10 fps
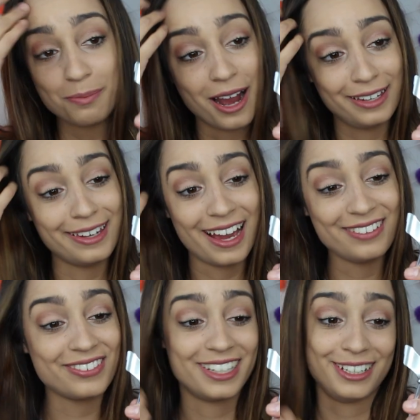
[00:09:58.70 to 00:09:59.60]
in my
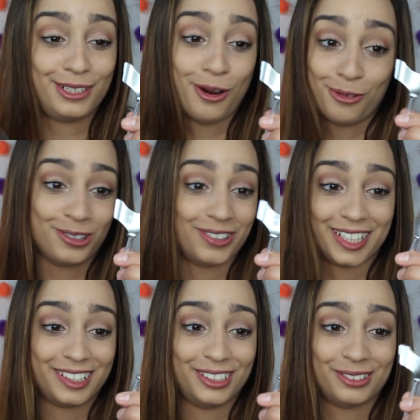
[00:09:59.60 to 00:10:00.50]
life and I don't know
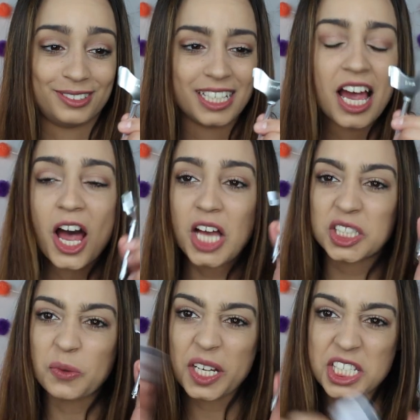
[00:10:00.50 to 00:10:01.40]
how to use
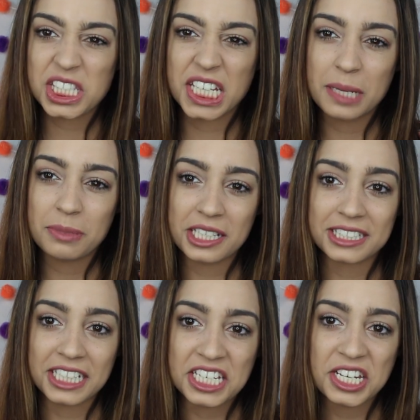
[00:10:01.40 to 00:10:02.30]
so I just keep
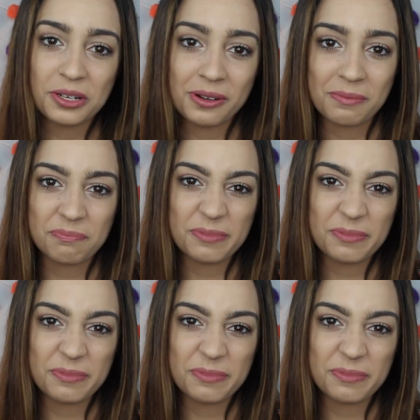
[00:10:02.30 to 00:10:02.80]
these in here and